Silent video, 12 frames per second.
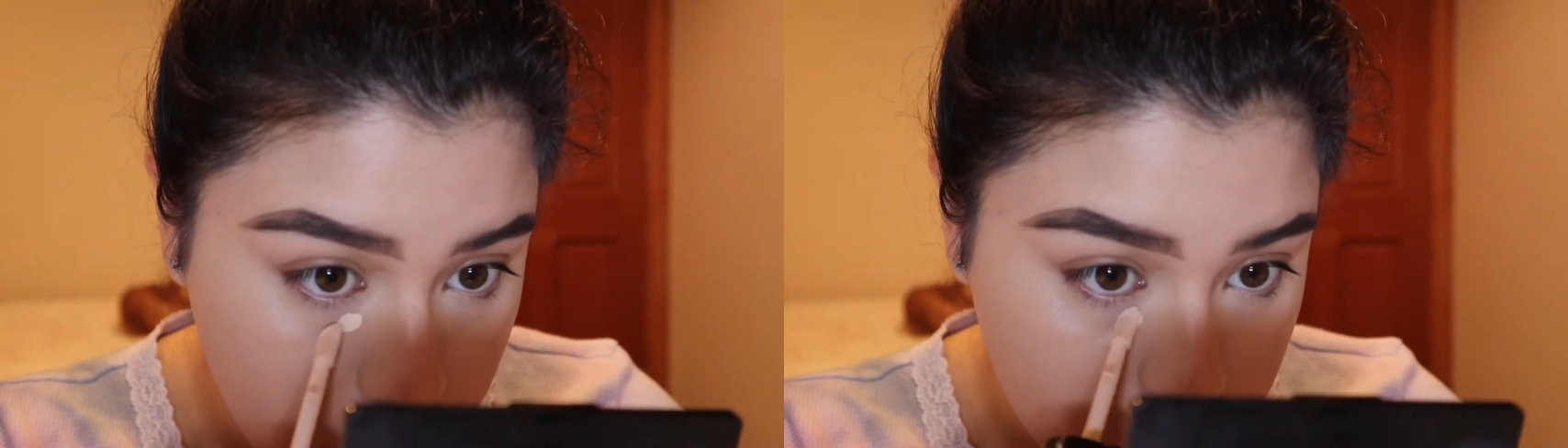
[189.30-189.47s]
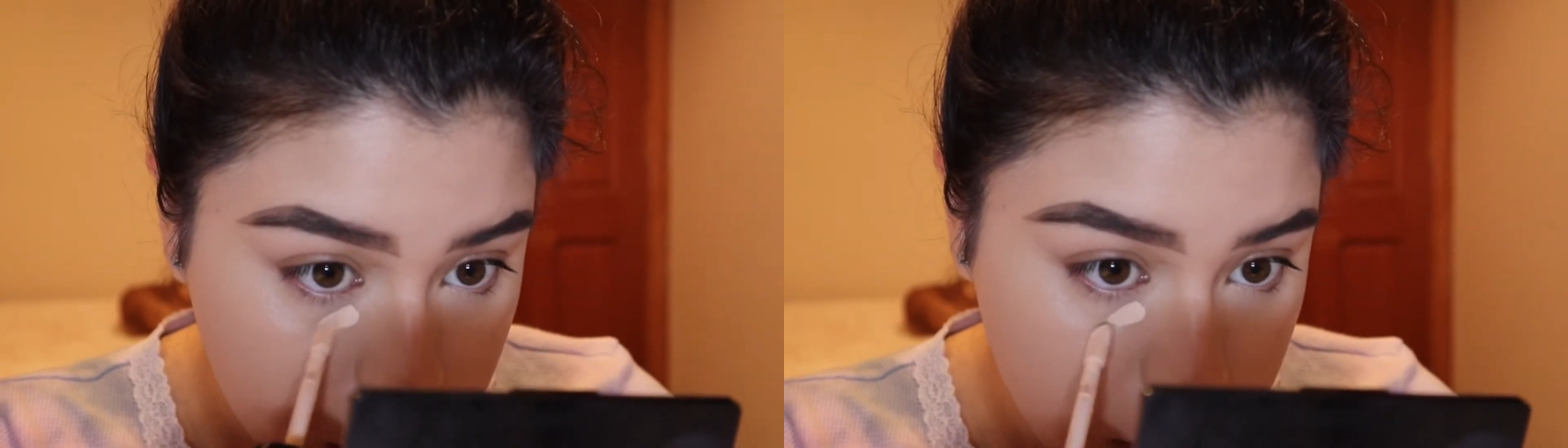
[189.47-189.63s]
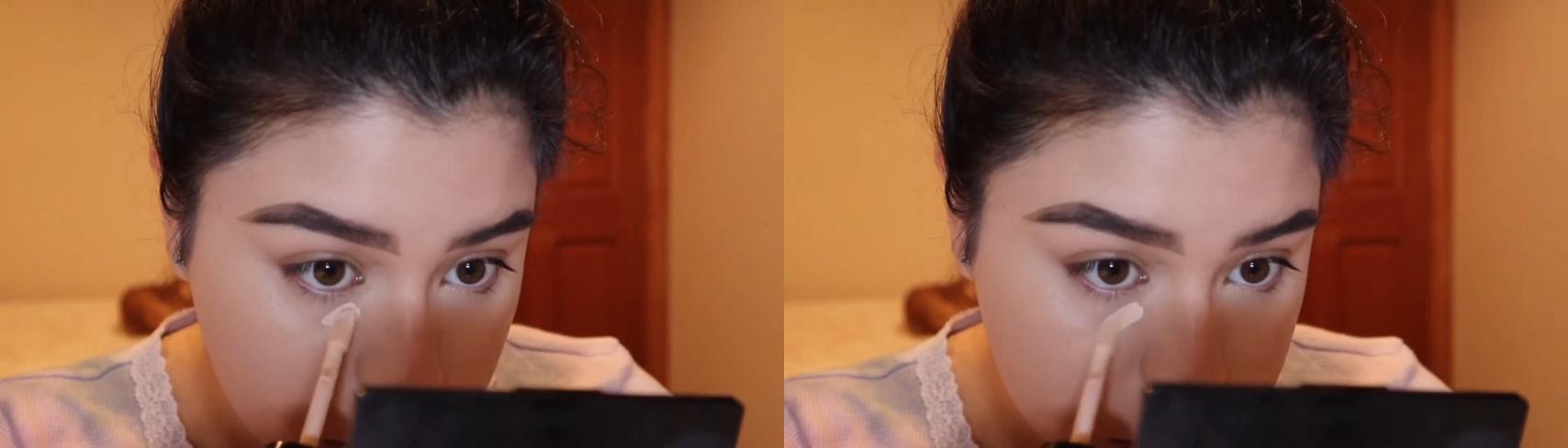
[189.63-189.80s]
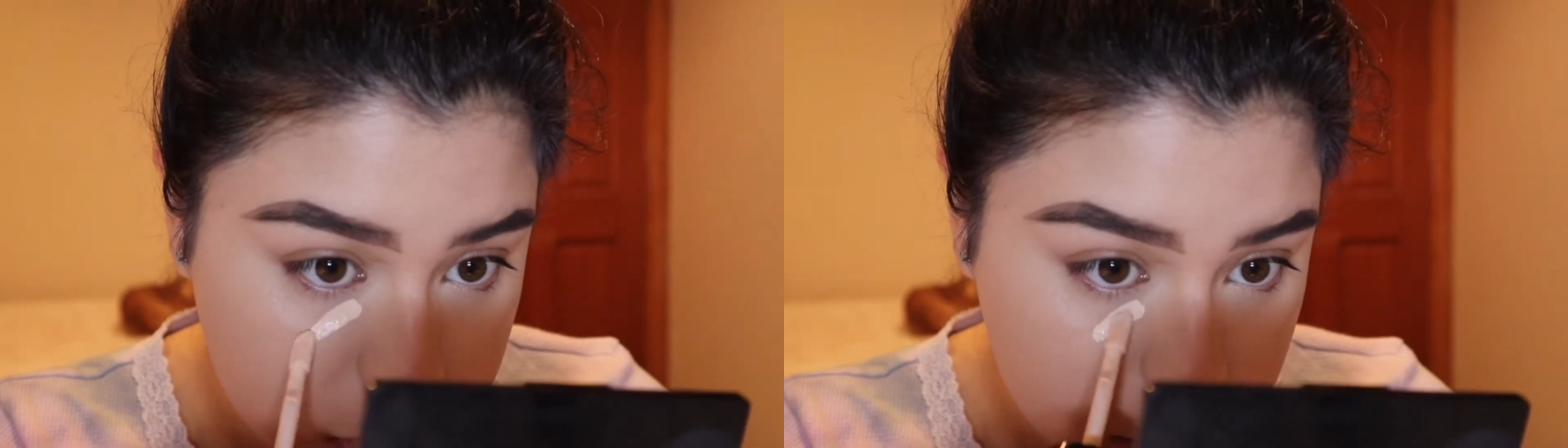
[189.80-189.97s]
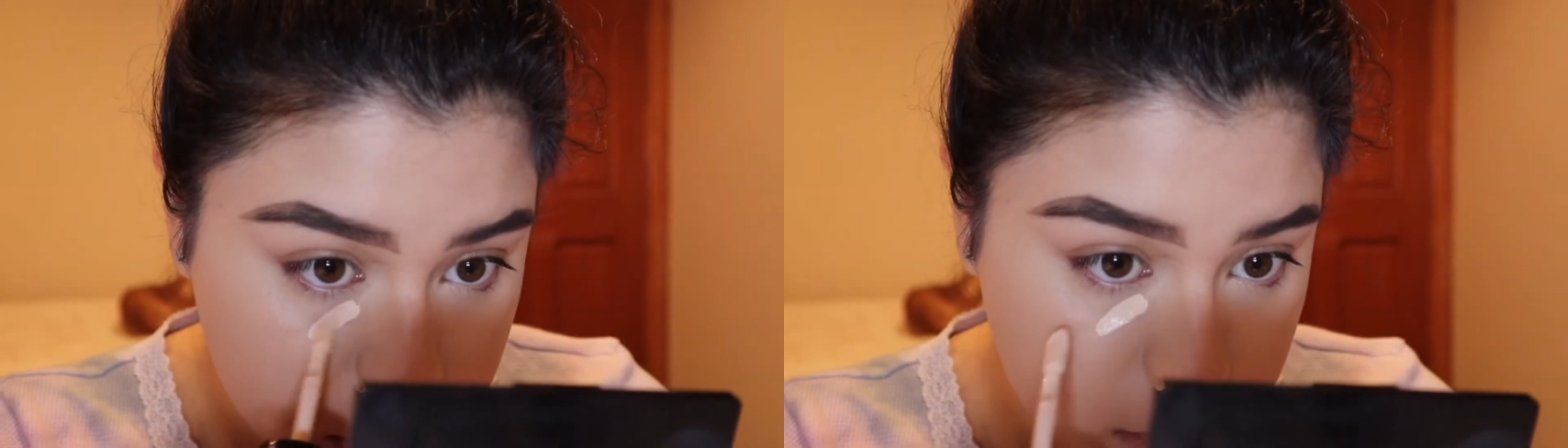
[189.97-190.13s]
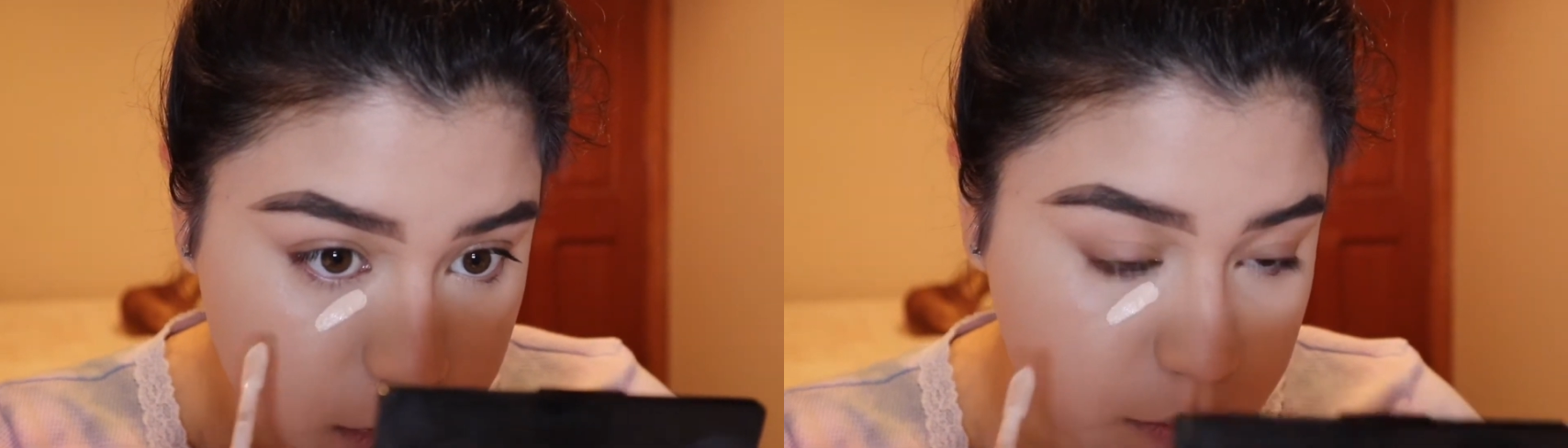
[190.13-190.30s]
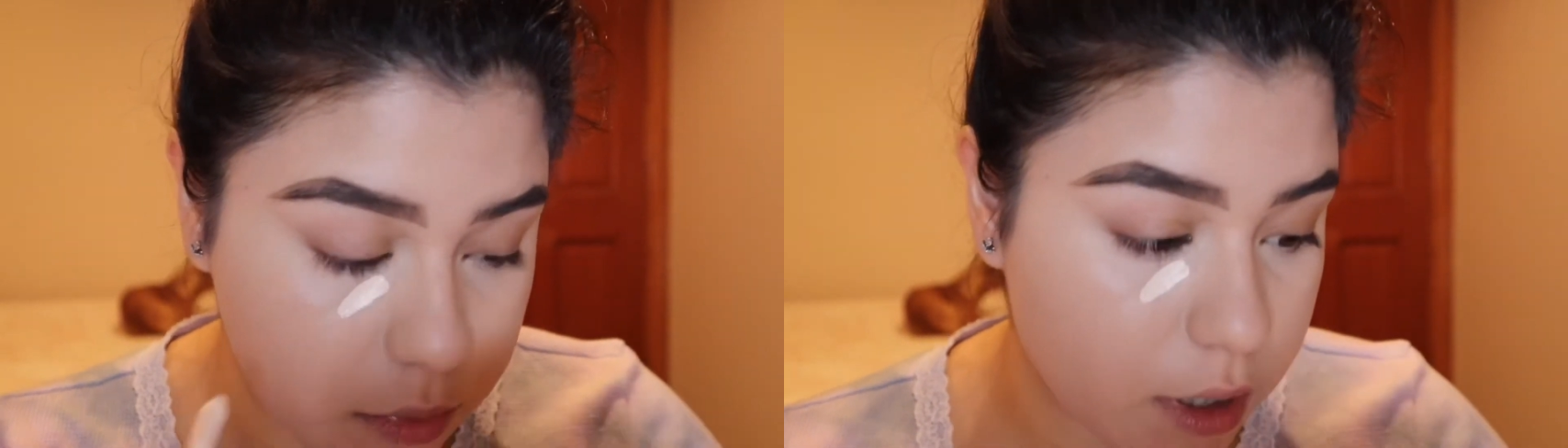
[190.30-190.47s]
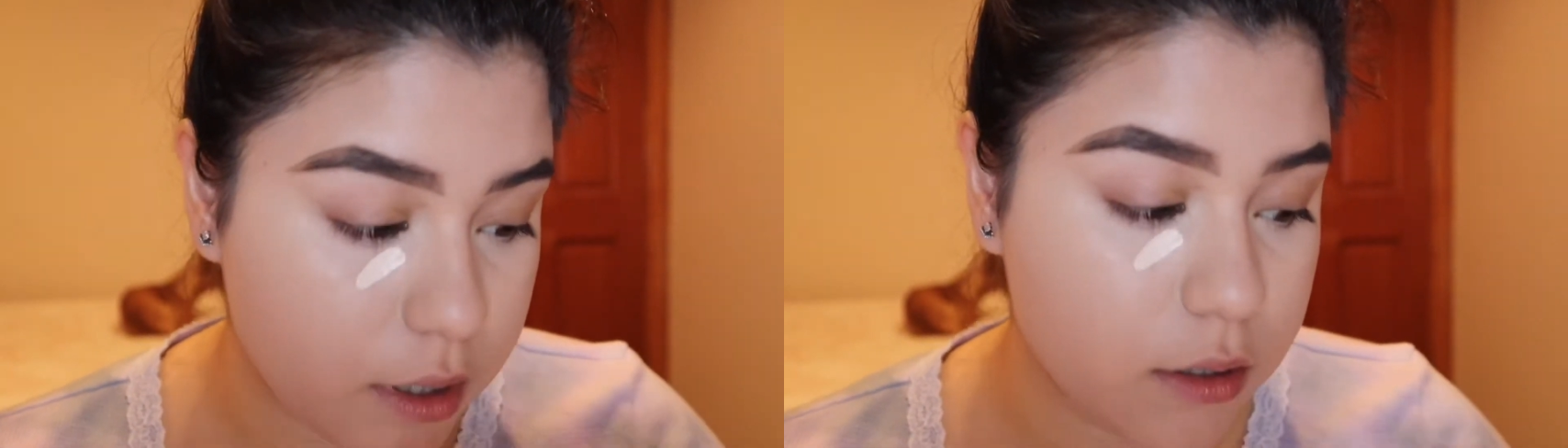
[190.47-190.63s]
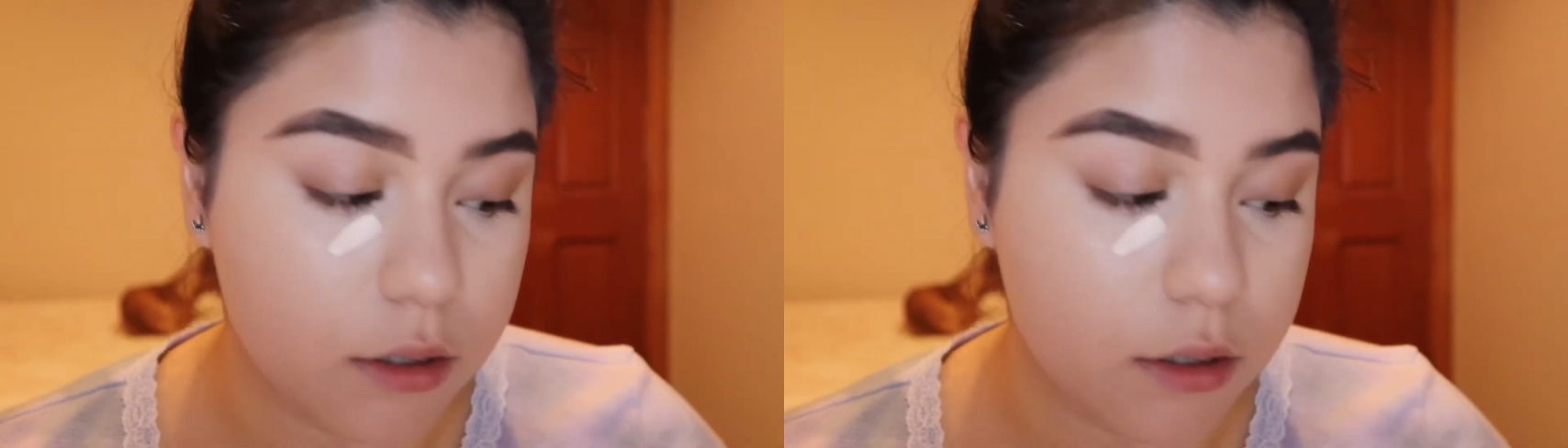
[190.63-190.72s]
and I'm just gonna apply a